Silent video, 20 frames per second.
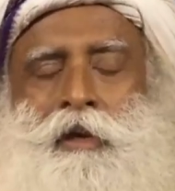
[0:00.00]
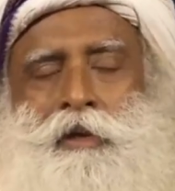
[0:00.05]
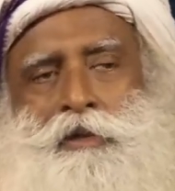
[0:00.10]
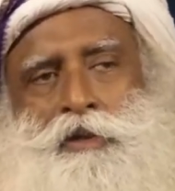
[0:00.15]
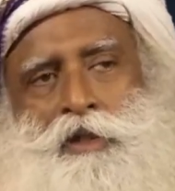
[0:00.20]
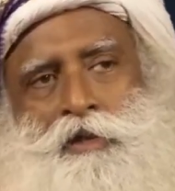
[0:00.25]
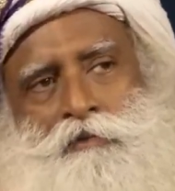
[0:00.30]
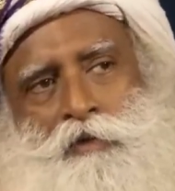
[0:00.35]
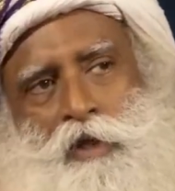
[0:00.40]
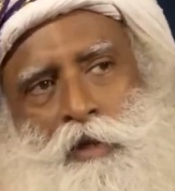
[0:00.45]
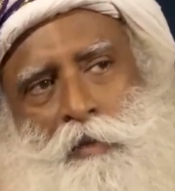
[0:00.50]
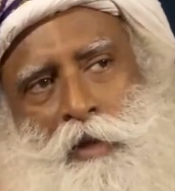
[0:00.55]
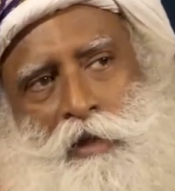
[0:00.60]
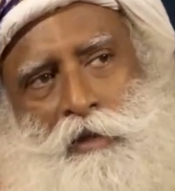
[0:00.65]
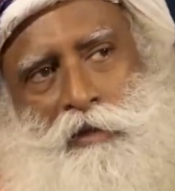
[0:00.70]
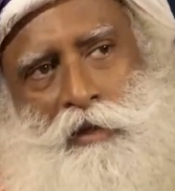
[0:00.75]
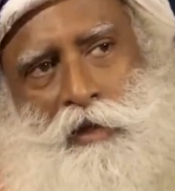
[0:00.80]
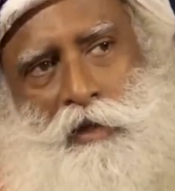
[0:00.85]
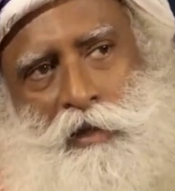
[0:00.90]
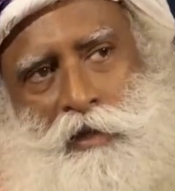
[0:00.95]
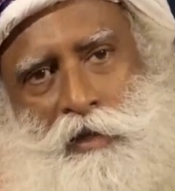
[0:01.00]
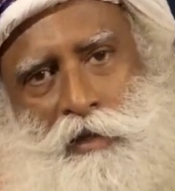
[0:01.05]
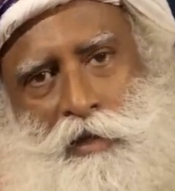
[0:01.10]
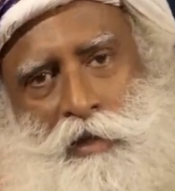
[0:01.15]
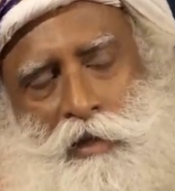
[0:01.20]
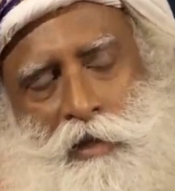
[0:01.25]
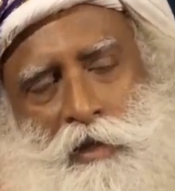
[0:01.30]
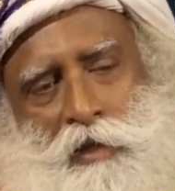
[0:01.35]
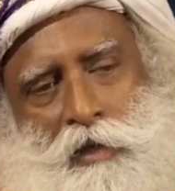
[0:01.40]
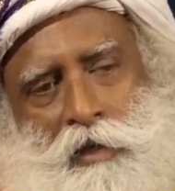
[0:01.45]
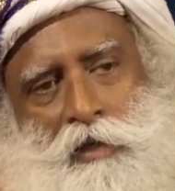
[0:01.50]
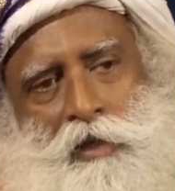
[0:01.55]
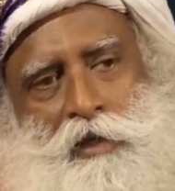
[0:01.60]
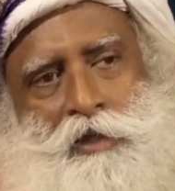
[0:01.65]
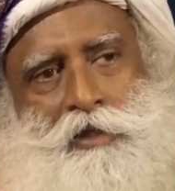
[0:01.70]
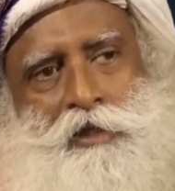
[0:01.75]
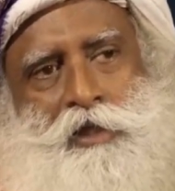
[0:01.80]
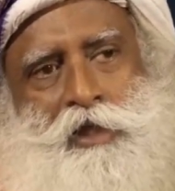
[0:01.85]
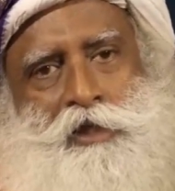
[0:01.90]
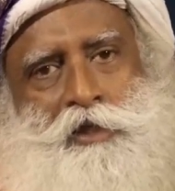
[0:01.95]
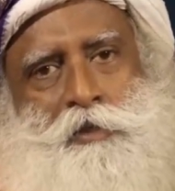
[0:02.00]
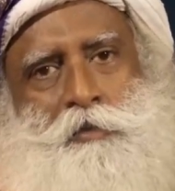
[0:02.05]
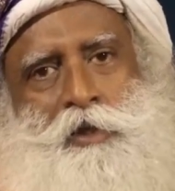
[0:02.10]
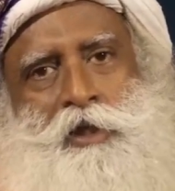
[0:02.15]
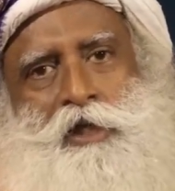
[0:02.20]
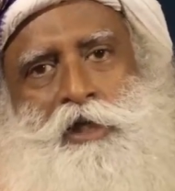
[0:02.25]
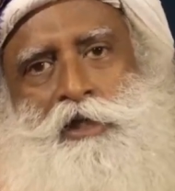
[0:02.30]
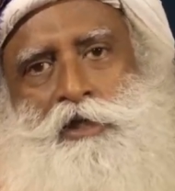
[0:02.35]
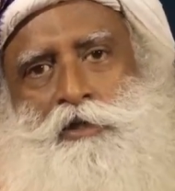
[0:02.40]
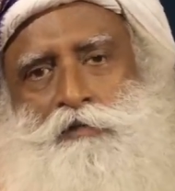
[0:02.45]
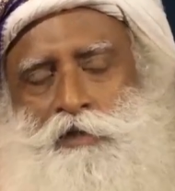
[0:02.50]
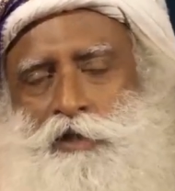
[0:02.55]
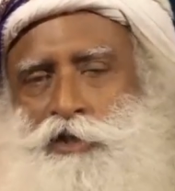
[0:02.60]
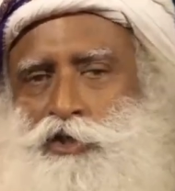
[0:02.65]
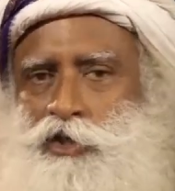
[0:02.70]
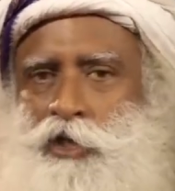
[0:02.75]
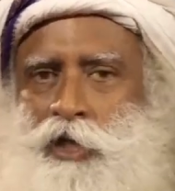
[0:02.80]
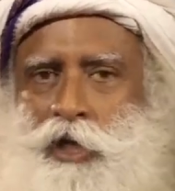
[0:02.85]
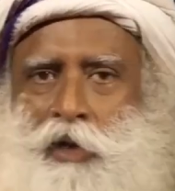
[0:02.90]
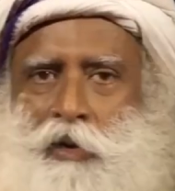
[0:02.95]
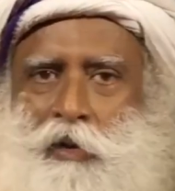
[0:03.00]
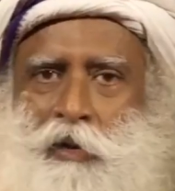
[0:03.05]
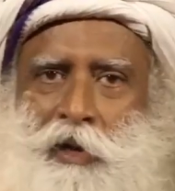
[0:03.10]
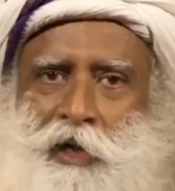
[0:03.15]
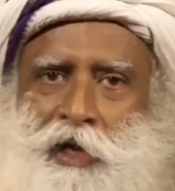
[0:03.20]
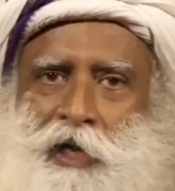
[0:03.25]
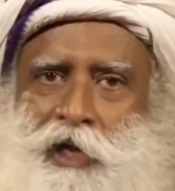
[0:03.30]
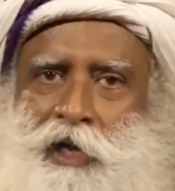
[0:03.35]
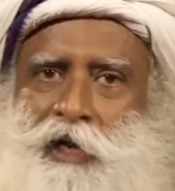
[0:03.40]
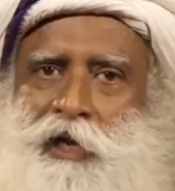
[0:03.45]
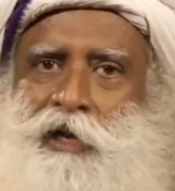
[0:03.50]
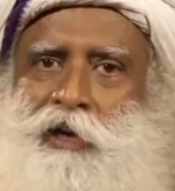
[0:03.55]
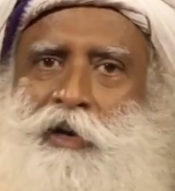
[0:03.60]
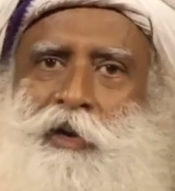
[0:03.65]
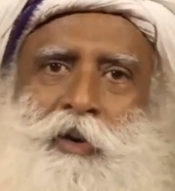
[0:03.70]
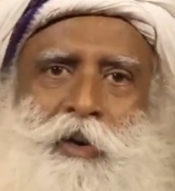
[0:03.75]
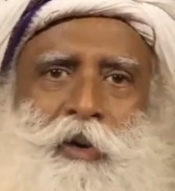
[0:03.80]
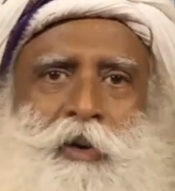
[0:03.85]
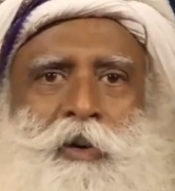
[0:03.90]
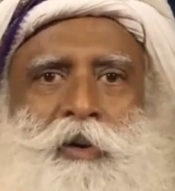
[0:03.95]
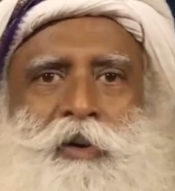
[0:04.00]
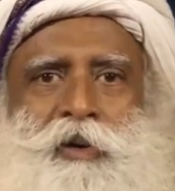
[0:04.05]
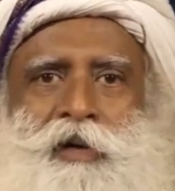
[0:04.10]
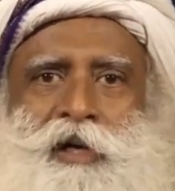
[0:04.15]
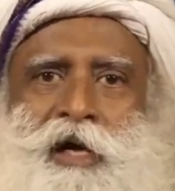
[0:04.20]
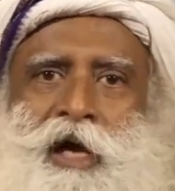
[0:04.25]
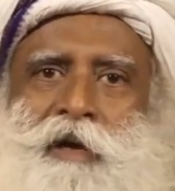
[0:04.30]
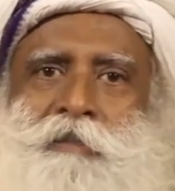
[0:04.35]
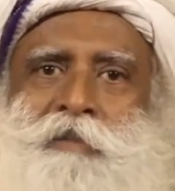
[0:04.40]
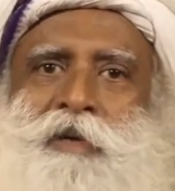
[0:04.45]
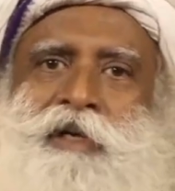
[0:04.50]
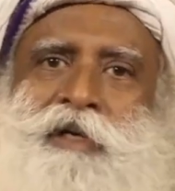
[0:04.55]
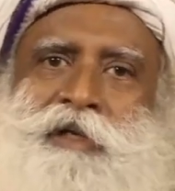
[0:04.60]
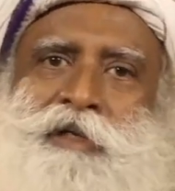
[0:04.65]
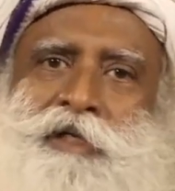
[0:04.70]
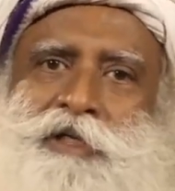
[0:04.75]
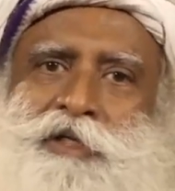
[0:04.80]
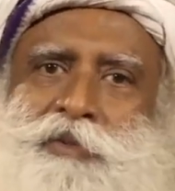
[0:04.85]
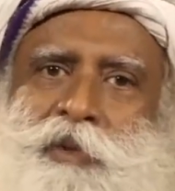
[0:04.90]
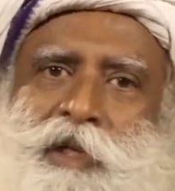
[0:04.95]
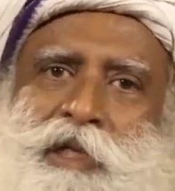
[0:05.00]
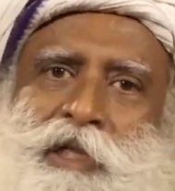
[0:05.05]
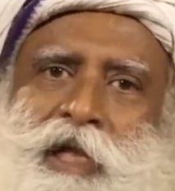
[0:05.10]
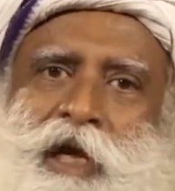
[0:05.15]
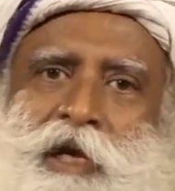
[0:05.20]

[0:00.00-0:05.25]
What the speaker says: See, we may think richness means we struck oil, gold, diamond, this one,